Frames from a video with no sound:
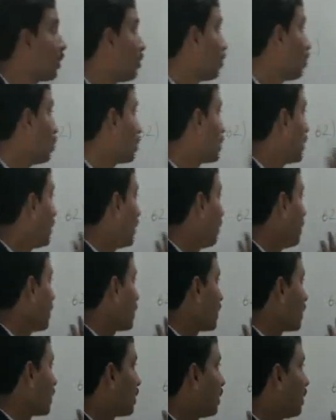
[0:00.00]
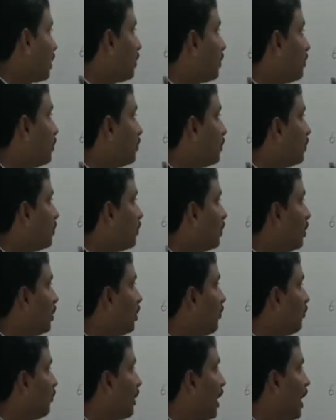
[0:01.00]
Question number 62.
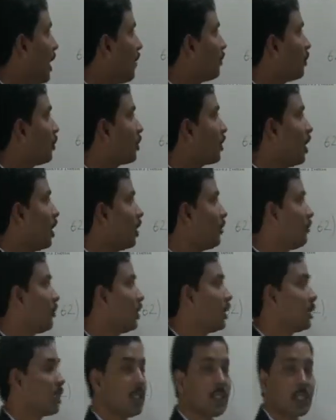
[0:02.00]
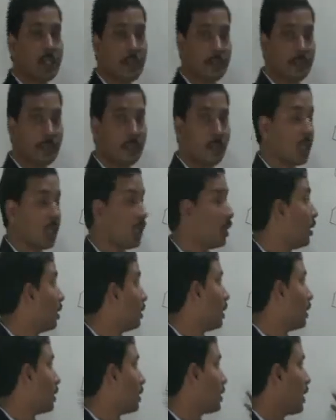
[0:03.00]
We have to convert this,
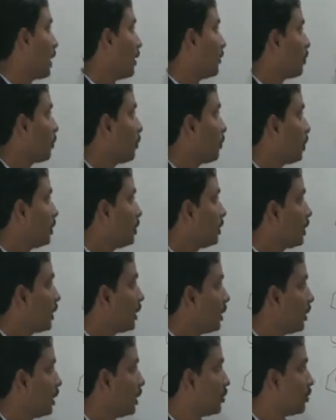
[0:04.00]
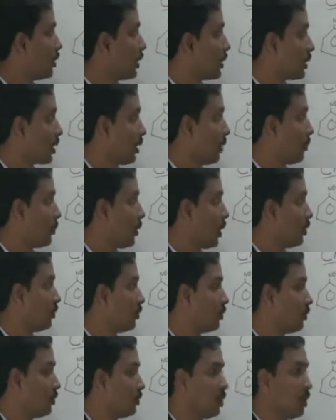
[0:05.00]
that is nitrobenzene, into this
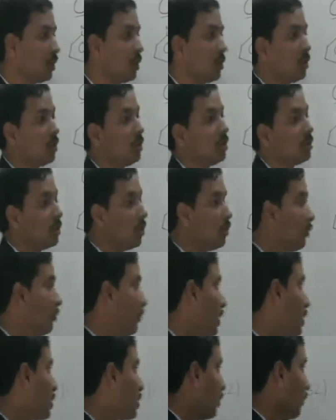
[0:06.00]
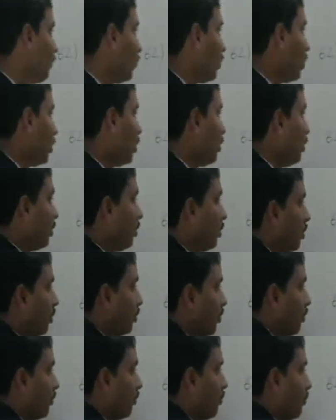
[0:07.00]
compound. So first of all,
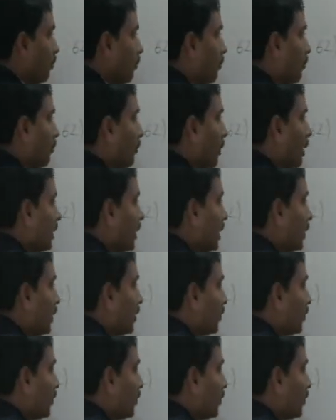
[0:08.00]
we can